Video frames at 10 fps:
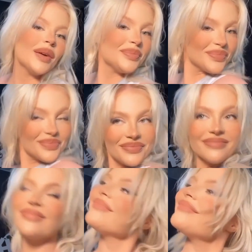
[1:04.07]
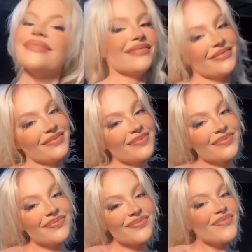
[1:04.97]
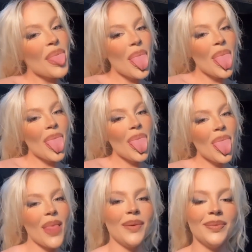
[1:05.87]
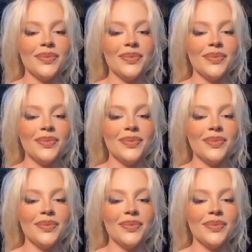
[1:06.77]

to 24 concerts a month, with approximately